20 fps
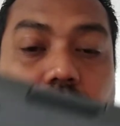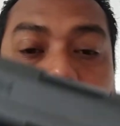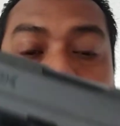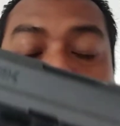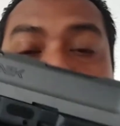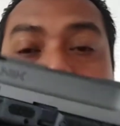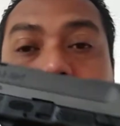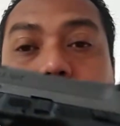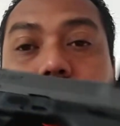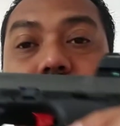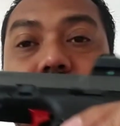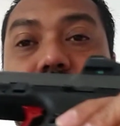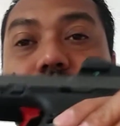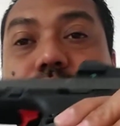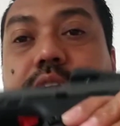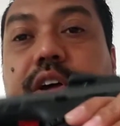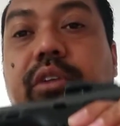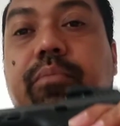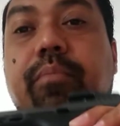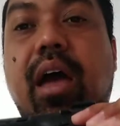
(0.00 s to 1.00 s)
The
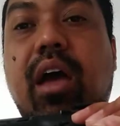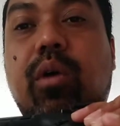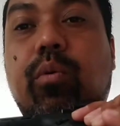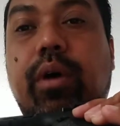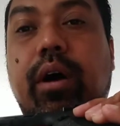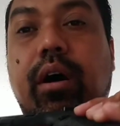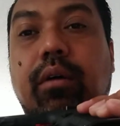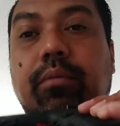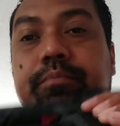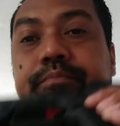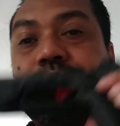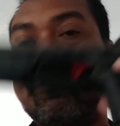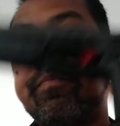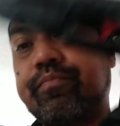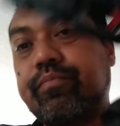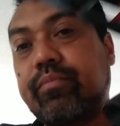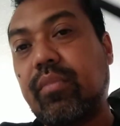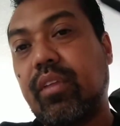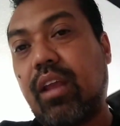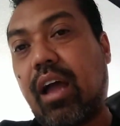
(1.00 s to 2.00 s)
flared magwell,
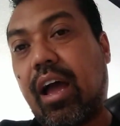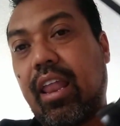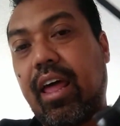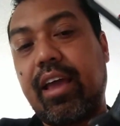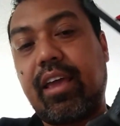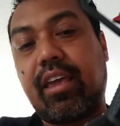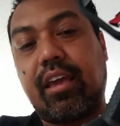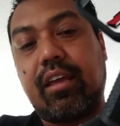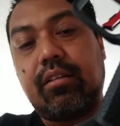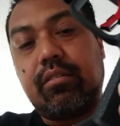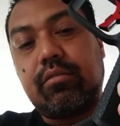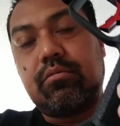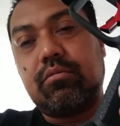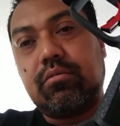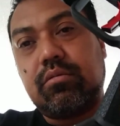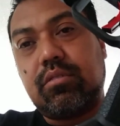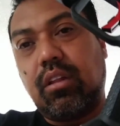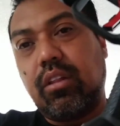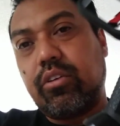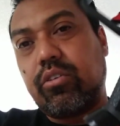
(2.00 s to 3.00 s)
I like it.
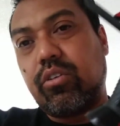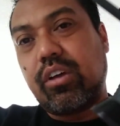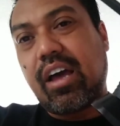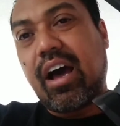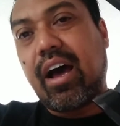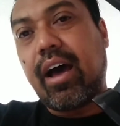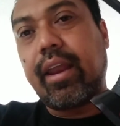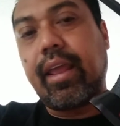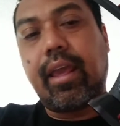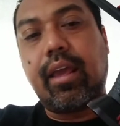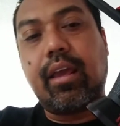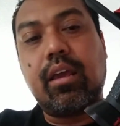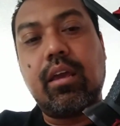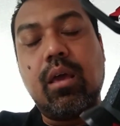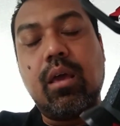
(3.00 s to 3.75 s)
It's a little gaudy.